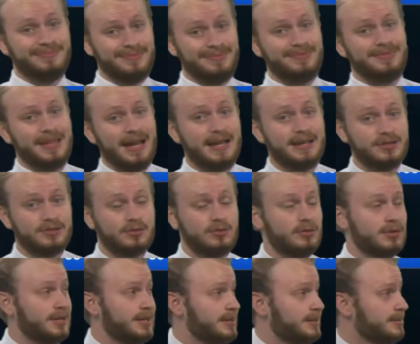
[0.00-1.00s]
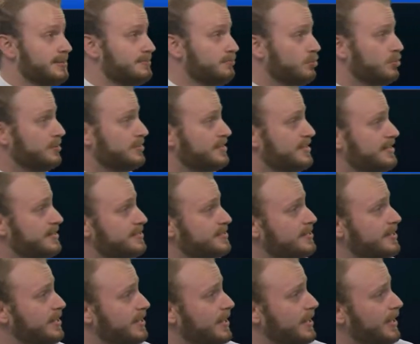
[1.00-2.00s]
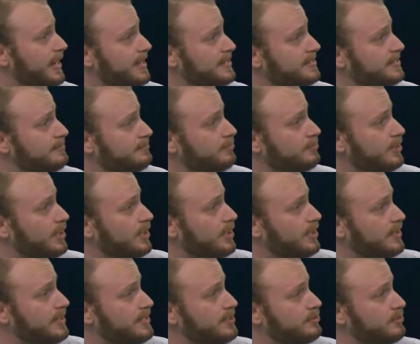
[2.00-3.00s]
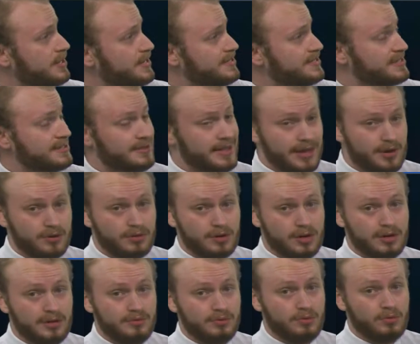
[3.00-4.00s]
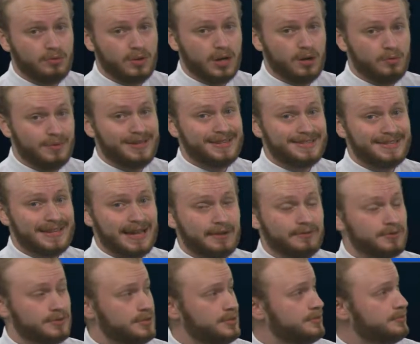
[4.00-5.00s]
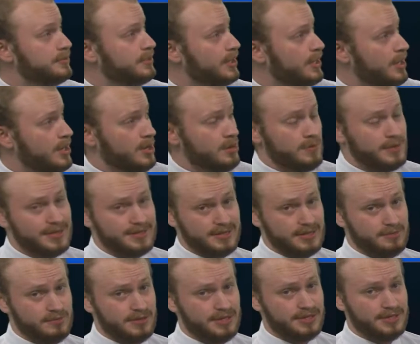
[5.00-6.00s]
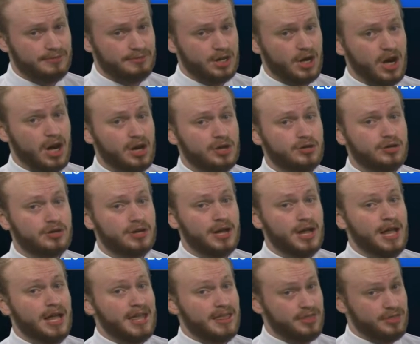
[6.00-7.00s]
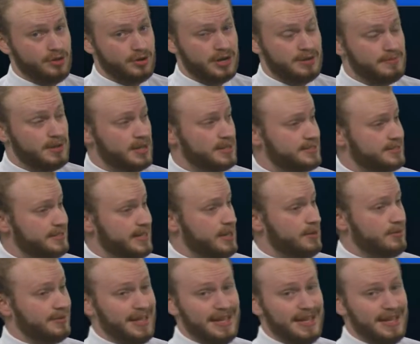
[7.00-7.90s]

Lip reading: That's going to get more intense. As it increases later on Wednesday afternoon, we can see winds up to 130 miles an hour.